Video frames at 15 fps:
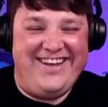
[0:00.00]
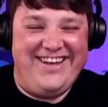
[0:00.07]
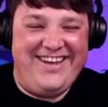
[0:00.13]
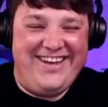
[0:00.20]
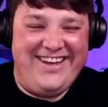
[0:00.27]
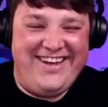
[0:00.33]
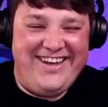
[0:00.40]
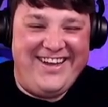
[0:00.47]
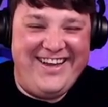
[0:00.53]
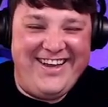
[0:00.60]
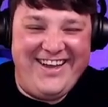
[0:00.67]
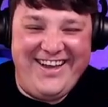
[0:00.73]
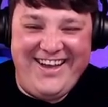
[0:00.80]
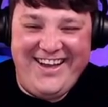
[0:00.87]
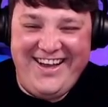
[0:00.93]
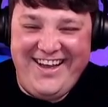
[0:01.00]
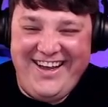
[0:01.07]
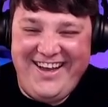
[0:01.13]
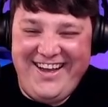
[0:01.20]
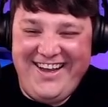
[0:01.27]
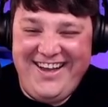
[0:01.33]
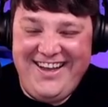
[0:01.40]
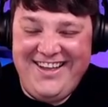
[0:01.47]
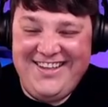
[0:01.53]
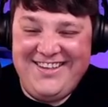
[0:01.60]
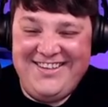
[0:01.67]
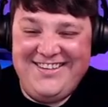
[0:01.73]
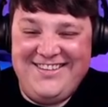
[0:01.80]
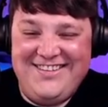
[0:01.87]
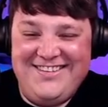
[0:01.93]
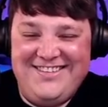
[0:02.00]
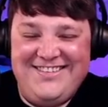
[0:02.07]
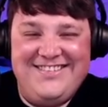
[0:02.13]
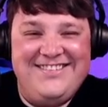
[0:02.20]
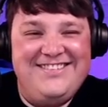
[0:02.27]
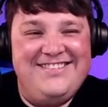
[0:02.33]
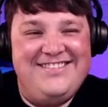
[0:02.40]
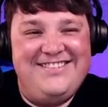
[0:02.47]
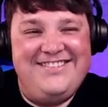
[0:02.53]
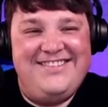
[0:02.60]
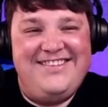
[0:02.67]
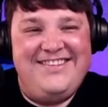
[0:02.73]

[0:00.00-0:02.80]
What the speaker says: (silent)